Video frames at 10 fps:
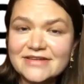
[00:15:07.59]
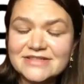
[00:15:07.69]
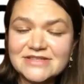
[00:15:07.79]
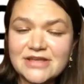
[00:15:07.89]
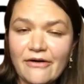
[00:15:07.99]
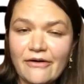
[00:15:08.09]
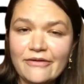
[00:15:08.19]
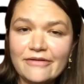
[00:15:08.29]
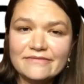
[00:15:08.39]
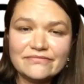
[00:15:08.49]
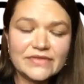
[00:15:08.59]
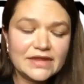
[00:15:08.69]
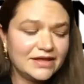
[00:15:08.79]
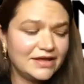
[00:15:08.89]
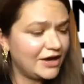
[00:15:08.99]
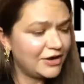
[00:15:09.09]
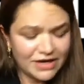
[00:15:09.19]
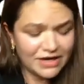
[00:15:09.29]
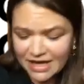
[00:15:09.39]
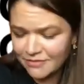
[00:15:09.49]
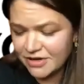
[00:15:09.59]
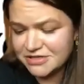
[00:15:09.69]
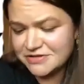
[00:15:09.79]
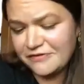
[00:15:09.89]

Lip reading: So I quit Cambridge,